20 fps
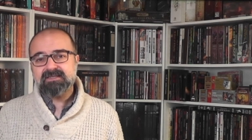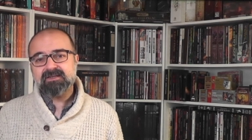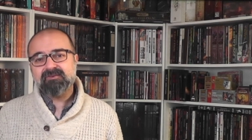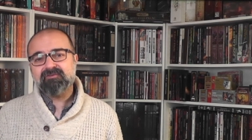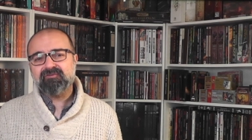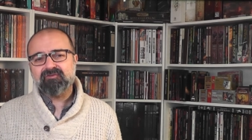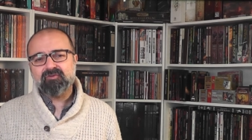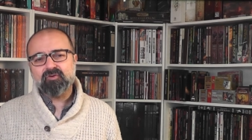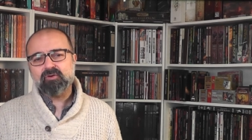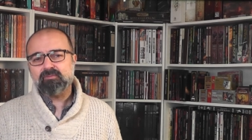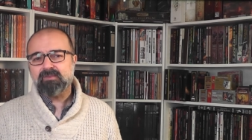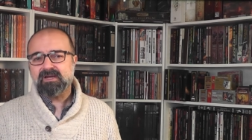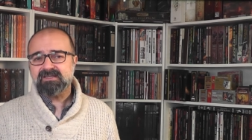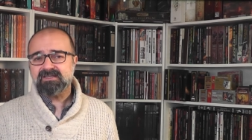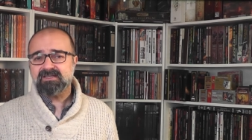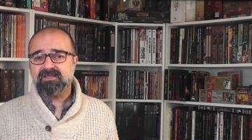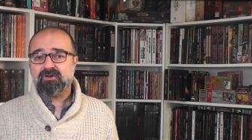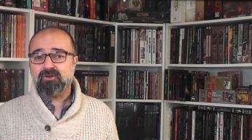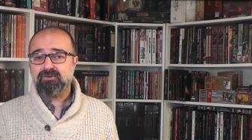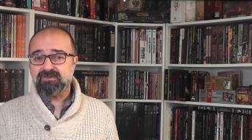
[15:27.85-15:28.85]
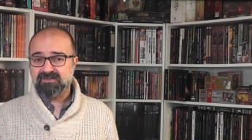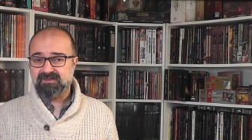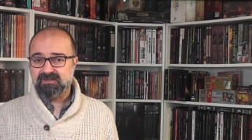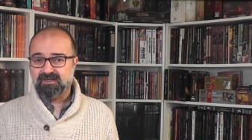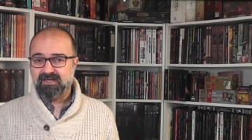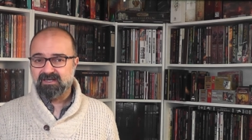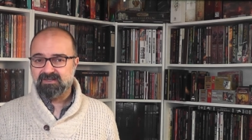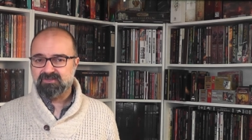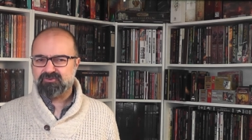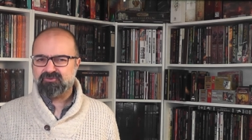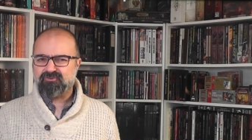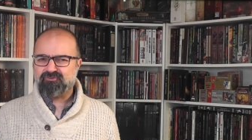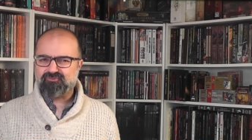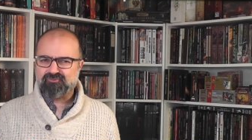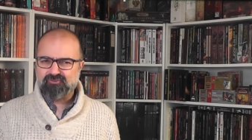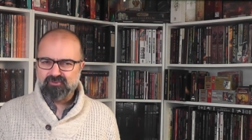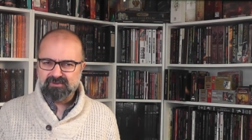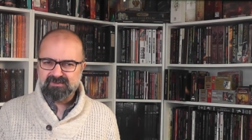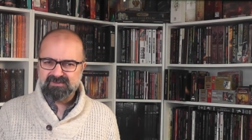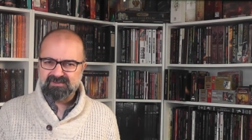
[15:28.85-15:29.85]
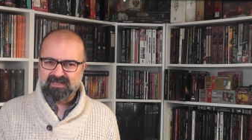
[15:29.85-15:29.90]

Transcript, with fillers: and formatting oscillate on rules,